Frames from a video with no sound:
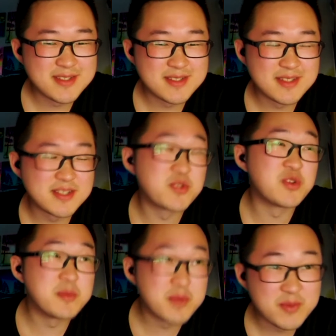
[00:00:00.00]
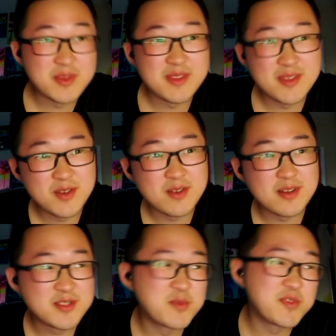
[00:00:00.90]
disagreement with your
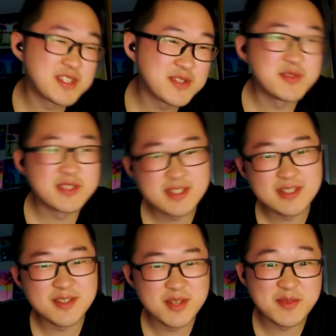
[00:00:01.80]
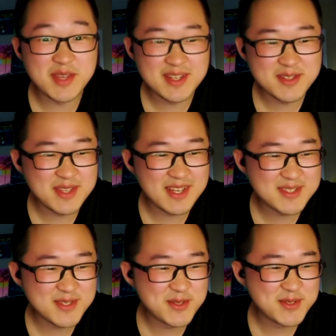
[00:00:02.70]
supervising physician, and you'll have to handle that
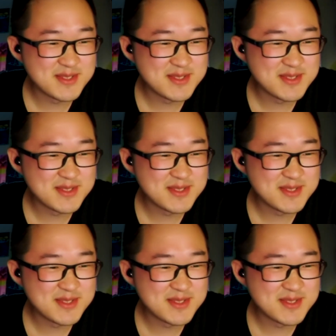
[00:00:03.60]
too.